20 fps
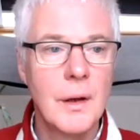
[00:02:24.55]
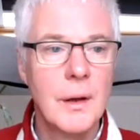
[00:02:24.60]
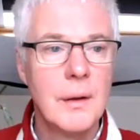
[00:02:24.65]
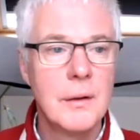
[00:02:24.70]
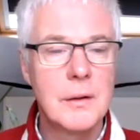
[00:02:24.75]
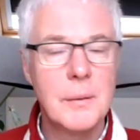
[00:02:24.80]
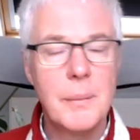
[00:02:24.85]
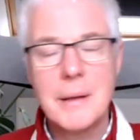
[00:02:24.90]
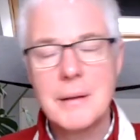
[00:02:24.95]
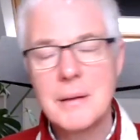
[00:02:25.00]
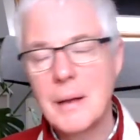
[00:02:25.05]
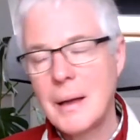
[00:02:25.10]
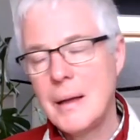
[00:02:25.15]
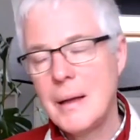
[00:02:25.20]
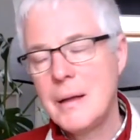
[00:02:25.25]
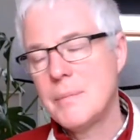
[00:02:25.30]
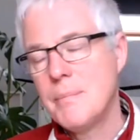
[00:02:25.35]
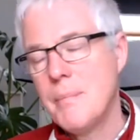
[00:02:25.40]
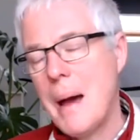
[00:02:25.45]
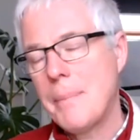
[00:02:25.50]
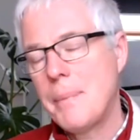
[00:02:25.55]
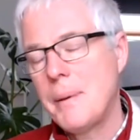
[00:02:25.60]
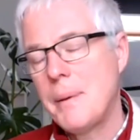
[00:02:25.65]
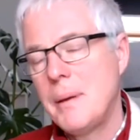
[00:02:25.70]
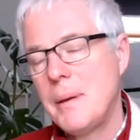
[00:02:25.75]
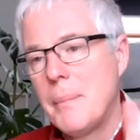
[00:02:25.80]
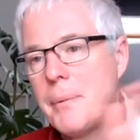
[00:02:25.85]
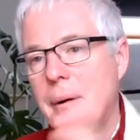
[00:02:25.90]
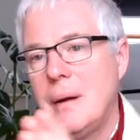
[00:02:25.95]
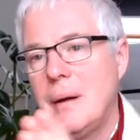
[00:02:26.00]
So basically, he's mapping
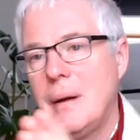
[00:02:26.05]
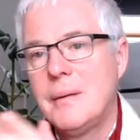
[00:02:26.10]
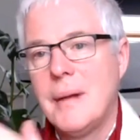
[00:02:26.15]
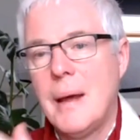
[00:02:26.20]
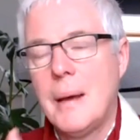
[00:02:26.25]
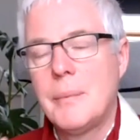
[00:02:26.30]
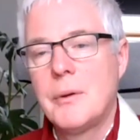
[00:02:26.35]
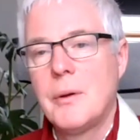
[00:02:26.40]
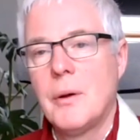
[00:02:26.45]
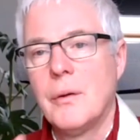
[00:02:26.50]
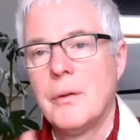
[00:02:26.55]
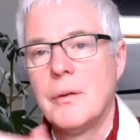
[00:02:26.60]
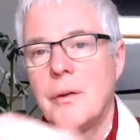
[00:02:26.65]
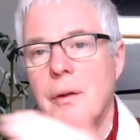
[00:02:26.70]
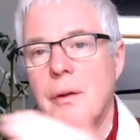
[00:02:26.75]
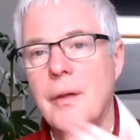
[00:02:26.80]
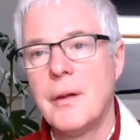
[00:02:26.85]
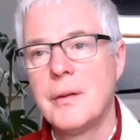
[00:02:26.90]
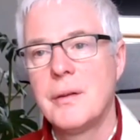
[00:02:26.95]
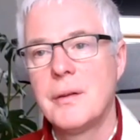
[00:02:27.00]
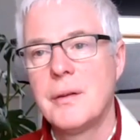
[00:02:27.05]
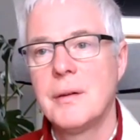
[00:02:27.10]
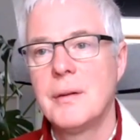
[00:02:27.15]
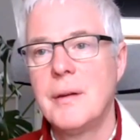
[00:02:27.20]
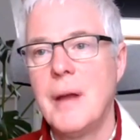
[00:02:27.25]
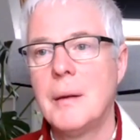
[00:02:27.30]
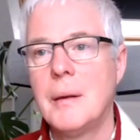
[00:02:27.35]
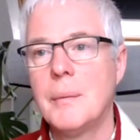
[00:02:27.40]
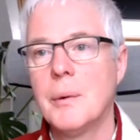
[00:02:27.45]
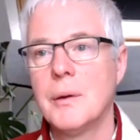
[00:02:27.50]
the precepts onto the
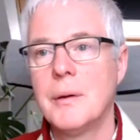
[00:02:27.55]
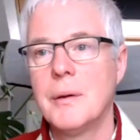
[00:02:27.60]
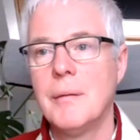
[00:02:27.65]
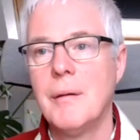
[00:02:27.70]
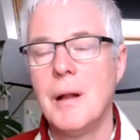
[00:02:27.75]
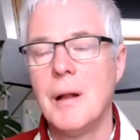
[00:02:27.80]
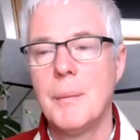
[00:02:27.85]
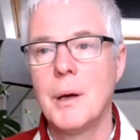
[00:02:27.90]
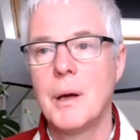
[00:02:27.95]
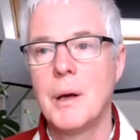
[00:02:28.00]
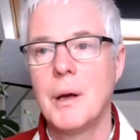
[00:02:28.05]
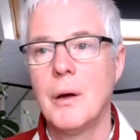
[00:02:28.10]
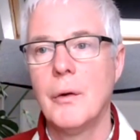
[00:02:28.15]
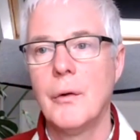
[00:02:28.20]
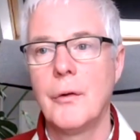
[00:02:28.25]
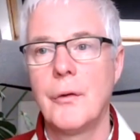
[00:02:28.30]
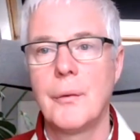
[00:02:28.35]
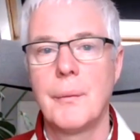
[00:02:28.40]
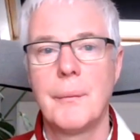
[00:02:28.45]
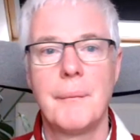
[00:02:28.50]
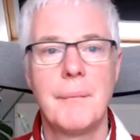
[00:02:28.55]
Sustainable Development Goals.